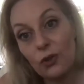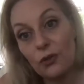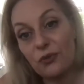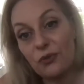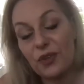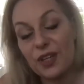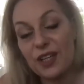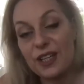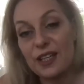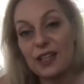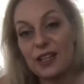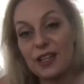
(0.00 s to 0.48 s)

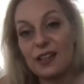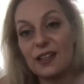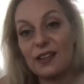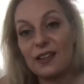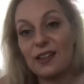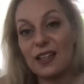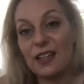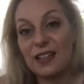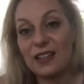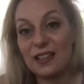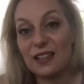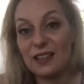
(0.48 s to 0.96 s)
They,
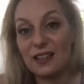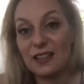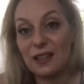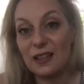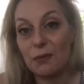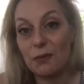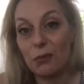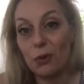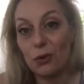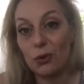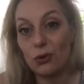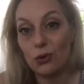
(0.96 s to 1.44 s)
they did the
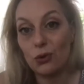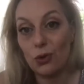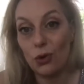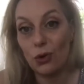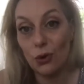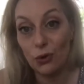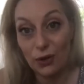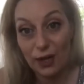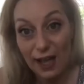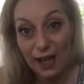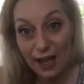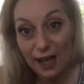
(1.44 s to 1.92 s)
module
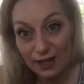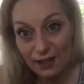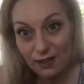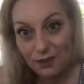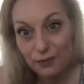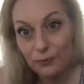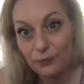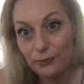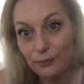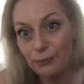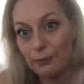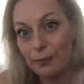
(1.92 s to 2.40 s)
online,
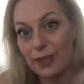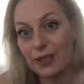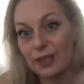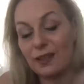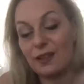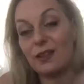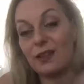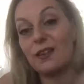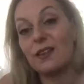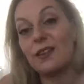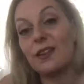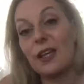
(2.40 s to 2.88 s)

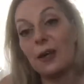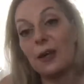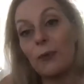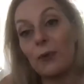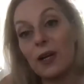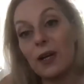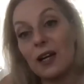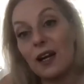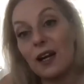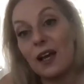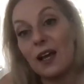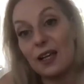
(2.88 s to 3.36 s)
but they
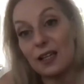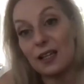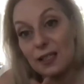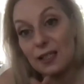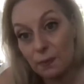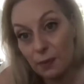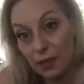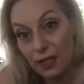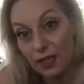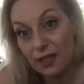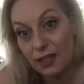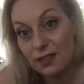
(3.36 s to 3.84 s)
were
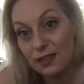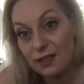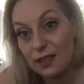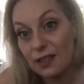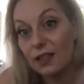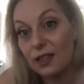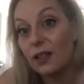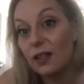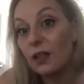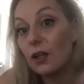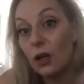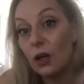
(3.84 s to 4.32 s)
experiencing
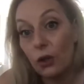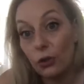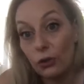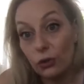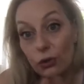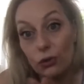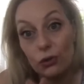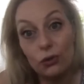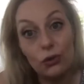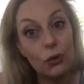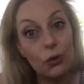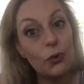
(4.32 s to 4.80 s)

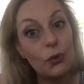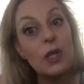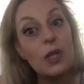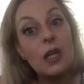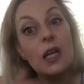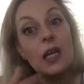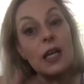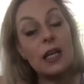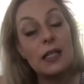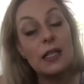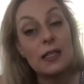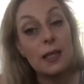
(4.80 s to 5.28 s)
London. So
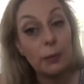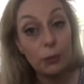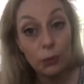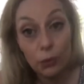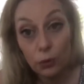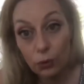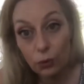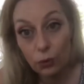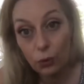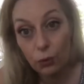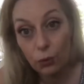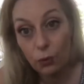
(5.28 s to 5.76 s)
it's up to
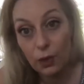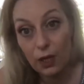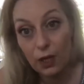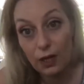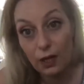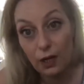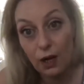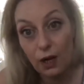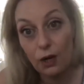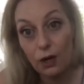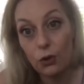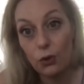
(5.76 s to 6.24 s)
you
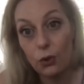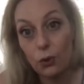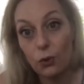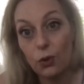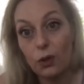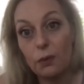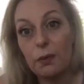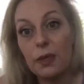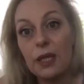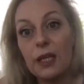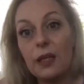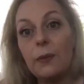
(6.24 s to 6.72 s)
where you will
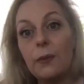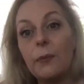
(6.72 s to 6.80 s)
be.